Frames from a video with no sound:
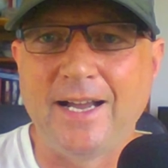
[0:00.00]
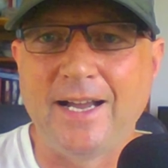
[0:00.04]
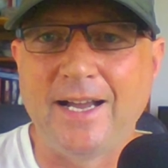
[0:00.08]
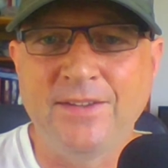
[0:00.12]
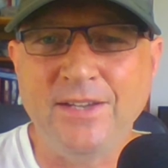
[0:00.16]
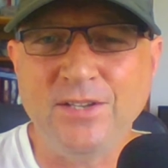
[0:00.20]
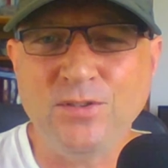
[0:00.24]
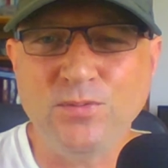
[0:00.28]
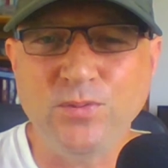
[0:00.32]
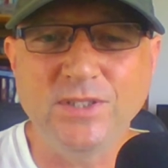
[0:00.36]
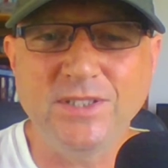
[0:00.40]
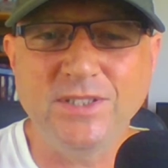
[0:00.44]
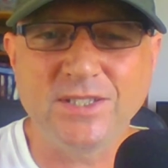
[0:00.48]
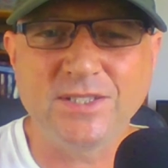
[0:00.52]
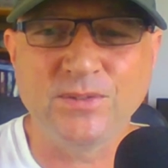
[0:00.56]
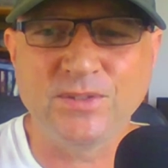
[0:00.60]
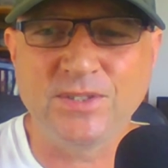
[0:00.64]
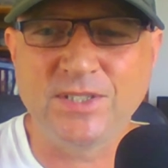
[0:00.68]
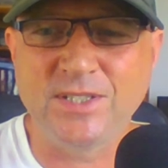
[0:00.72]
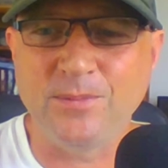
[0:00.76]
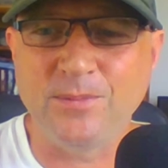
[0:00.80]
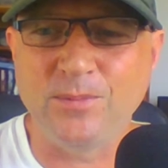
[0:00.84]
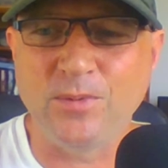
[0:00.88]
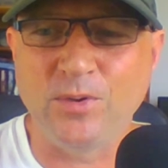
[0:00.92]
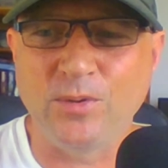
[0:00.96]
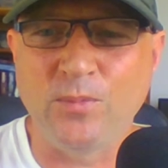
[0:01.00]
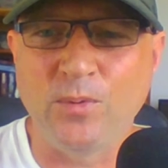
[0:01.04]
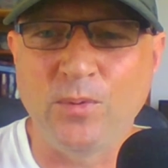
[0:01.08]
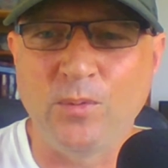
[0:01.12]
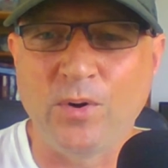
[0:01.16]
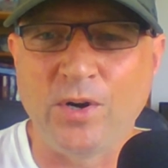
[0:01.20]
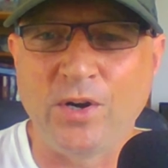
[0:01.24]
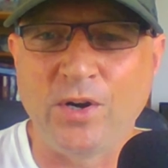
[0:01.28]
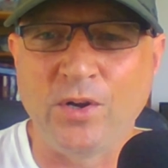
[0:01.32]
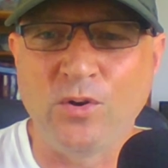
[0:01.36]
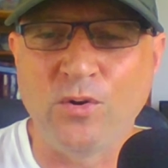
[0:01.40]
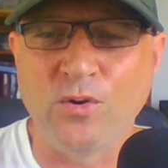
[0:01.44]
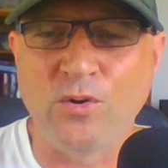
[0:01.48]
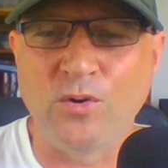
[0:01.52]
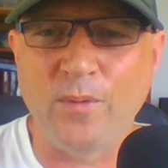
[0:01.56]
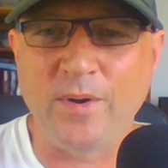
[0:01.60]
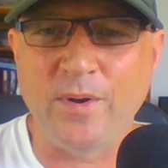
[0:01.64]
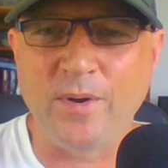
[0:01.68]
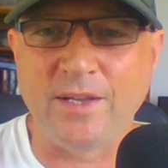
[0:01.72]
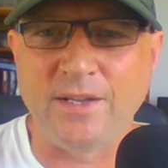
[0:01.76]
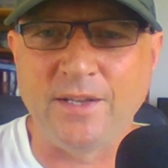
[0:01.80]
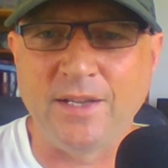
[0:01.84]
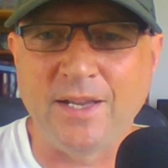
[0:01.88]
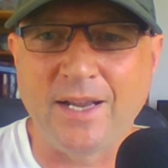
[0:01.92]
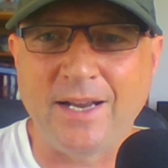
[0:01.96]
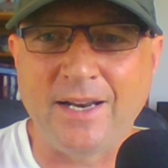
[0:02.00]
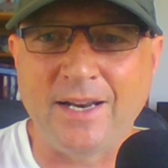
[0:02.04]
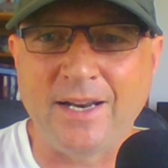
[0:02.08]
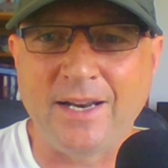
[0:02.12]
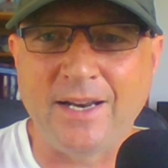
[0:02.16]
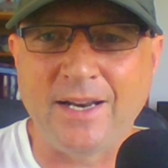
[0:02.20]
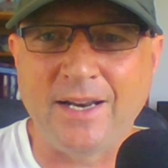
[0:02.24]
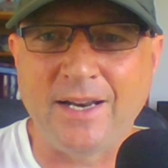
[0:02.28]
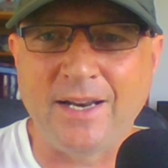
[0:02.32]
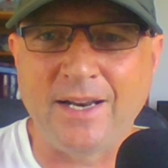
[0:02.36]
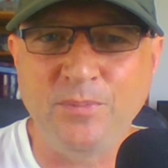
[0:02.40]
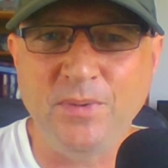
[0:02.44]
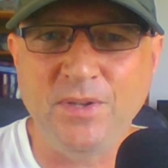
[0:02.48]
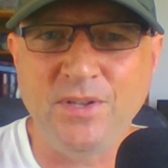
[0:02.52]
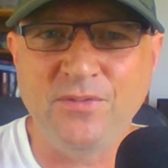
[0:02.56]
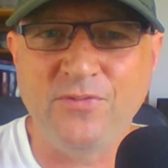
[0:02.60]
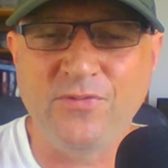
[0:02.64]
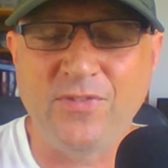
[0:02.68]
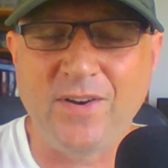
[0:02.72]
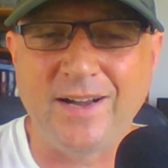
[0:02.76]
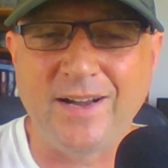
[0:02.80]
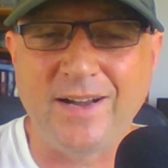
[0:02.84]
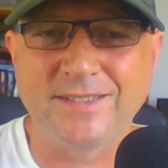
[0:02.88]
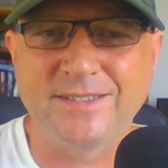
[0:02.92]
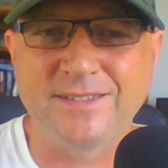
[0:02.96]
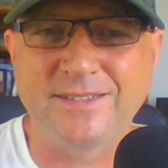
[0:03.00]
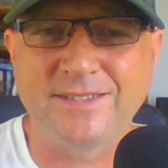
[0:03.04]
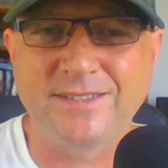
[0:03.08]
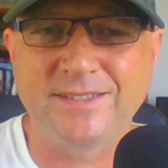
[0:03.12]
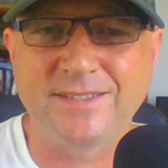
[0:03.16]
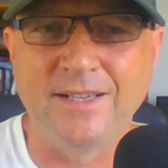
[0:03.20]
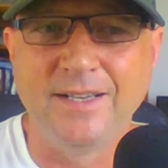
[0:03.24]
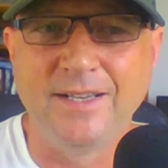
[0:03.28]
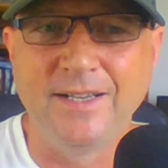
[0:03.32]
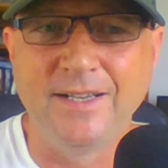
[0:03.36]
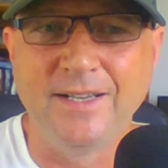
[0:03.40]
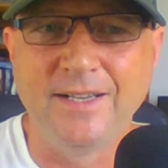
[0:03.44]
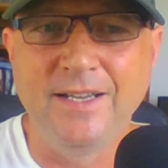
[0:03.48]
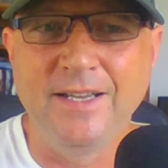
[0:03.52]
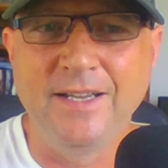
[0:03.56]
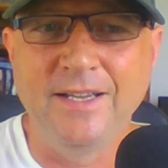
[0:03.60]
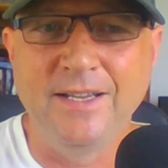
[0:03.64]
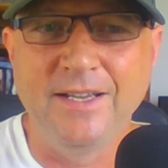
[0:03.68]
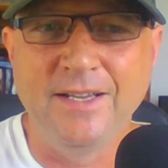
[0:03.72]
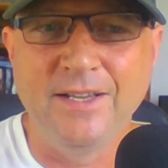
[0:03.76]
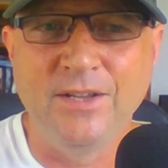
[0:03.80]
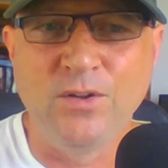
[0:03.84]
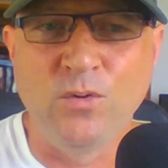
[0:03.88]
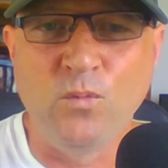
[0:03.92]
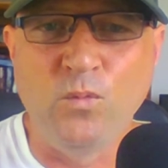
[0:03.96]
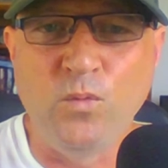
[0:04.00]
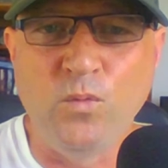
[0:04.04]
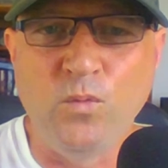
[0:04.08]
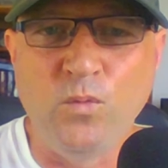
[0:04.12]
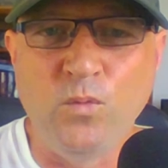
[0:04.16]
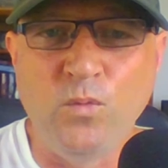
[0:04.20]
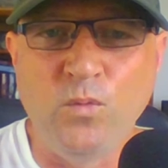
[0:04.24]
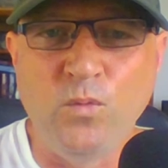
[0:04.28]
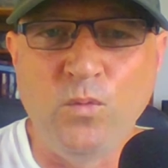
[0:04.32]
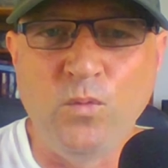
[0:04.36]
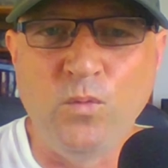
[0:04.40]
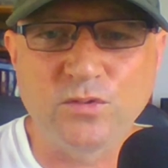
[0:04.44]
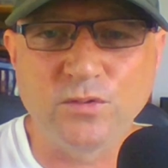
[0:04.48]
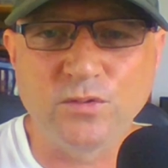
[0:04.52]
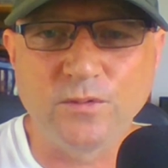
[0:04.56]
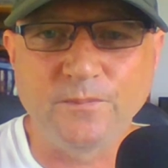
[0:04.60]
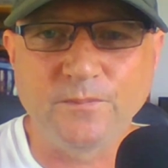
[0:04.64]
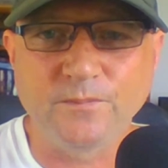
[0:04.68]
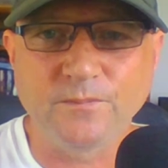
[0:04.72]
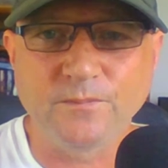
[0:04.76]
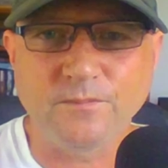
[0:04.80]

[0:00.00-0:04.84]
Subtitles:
this one doesn't seem to be wanting to go away, and it could be the fact that Wolves